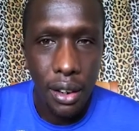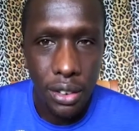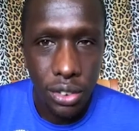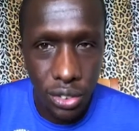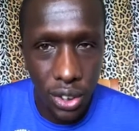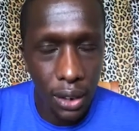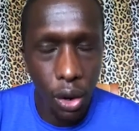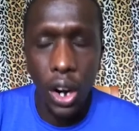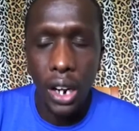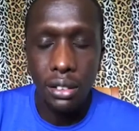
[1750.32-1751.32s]
struck
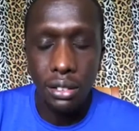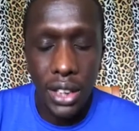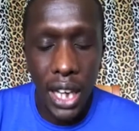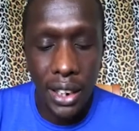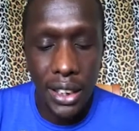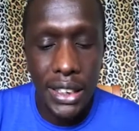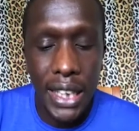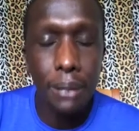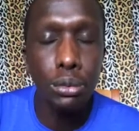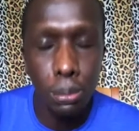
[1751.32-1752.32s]
or that
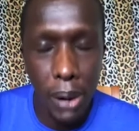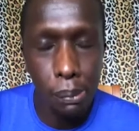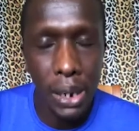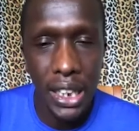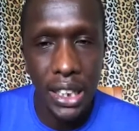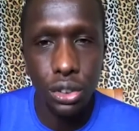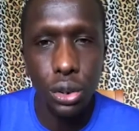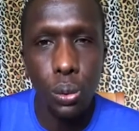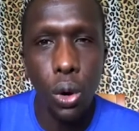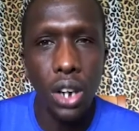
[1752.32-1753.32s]
came to my mind then too
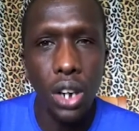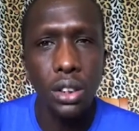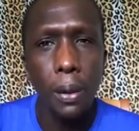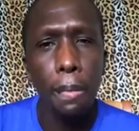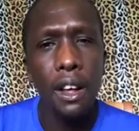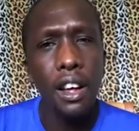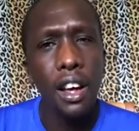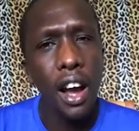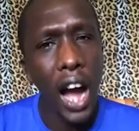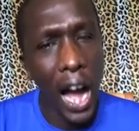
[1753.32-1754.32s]
was
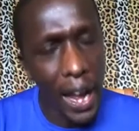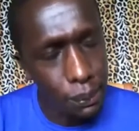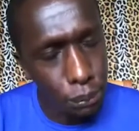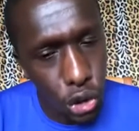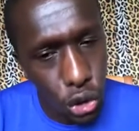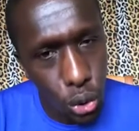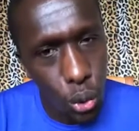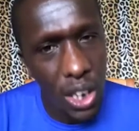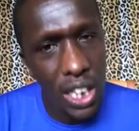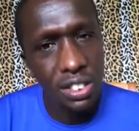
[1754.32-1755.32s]
I am
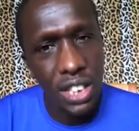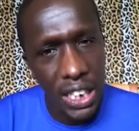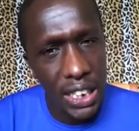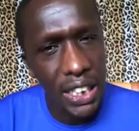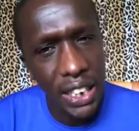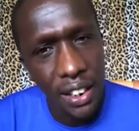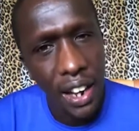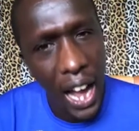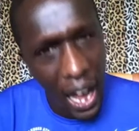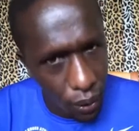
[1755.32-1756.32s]
sure there's a kid
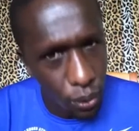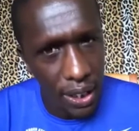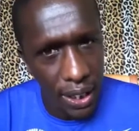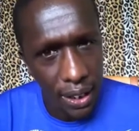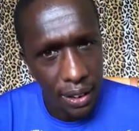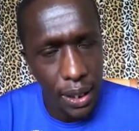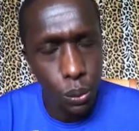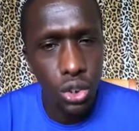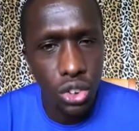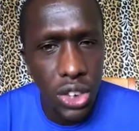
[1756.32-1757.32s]
out there that
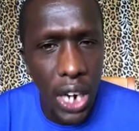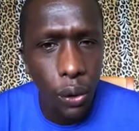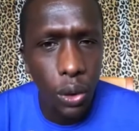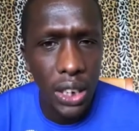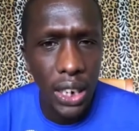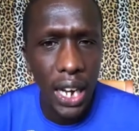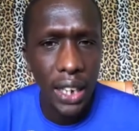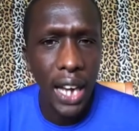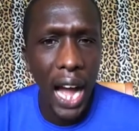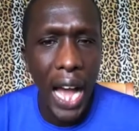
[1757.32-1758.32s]
was struggling
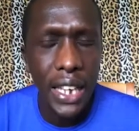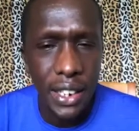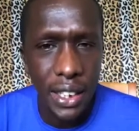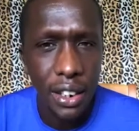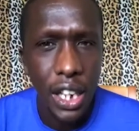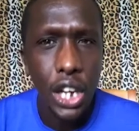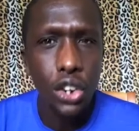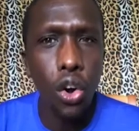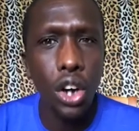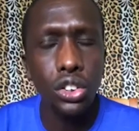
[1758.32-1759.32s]
like I did,
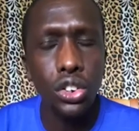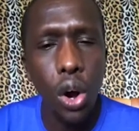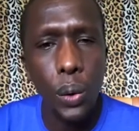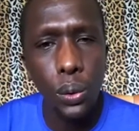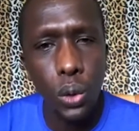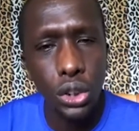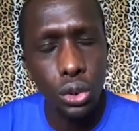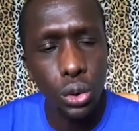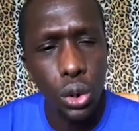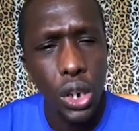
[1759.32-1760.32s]
not knowing what to
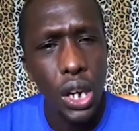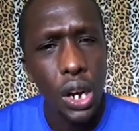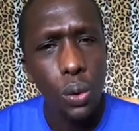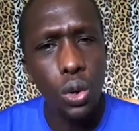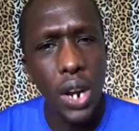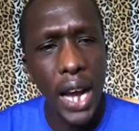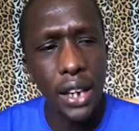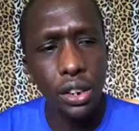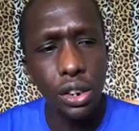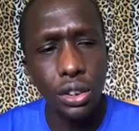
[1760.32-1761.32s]
do. Would I
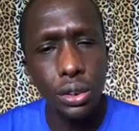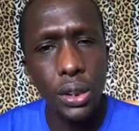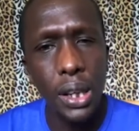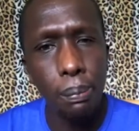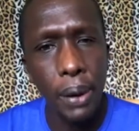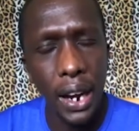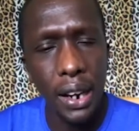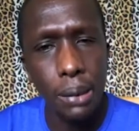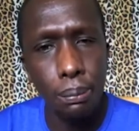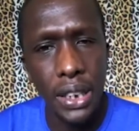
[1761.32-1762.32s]
go to the
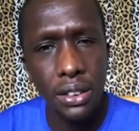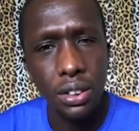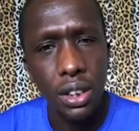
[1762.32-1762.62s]
Paralympics